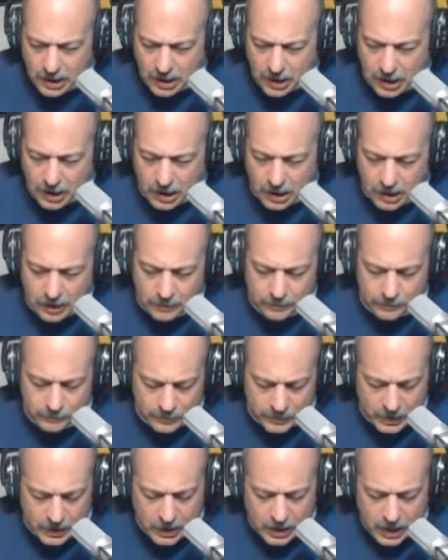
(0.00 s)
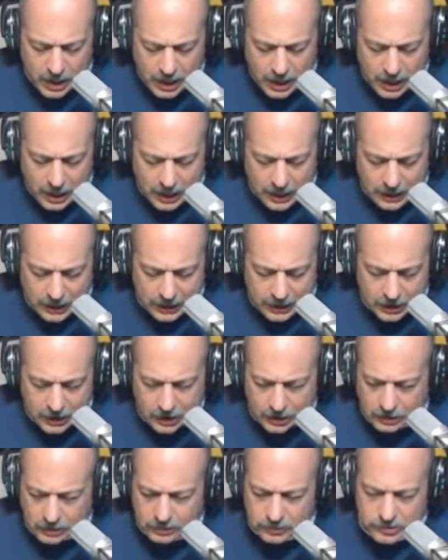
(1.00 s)

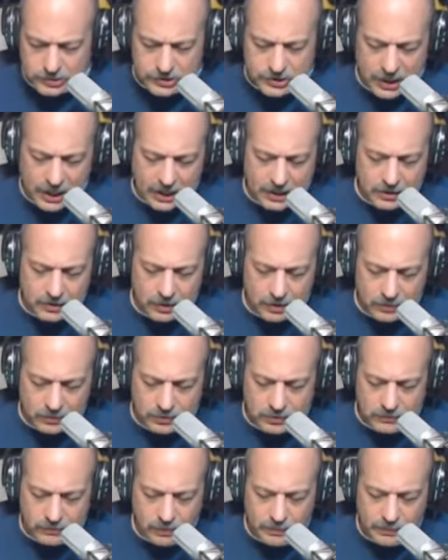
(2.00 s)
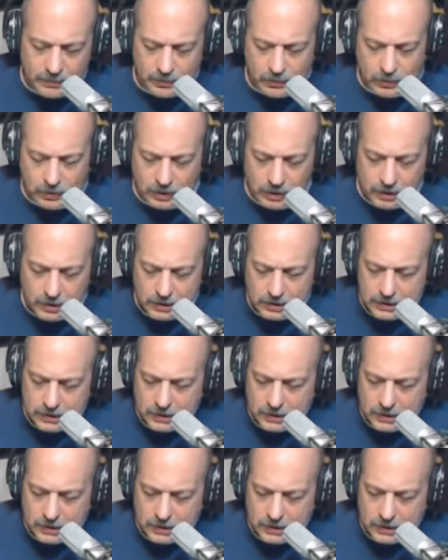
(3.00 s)
Sad note to report.